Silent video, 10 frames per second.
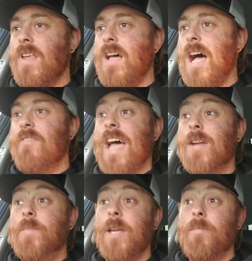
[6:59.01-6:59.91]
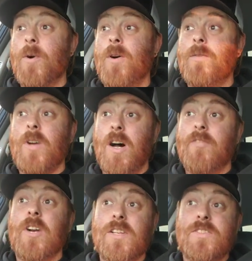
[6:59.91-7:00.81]
I've had people
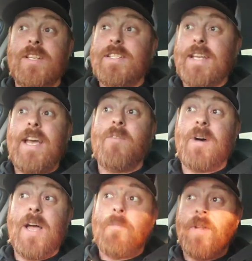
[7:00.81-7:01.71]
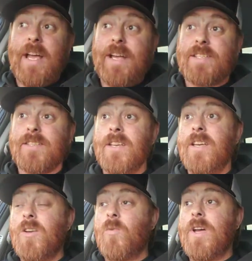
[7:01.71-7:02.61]
conversely stay at my place
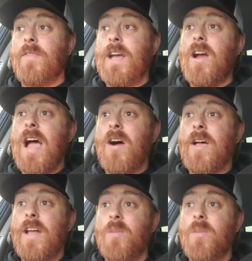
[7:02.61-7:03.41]
when they're out and